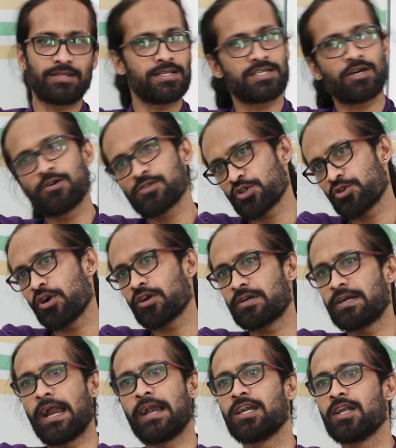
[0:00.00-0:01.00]
these are also not
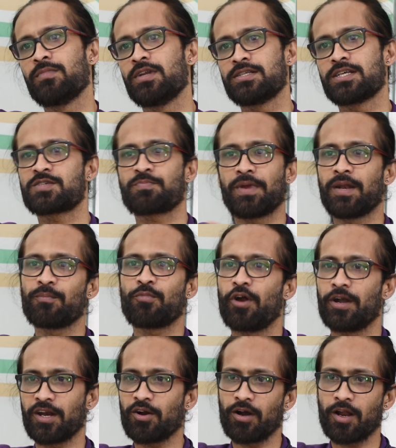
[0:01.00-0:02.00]
randomly just
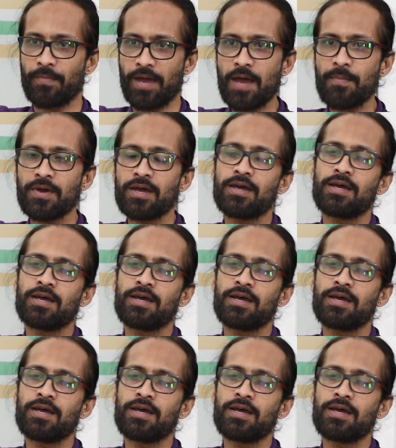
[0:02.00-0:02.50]
pinpointed on a map.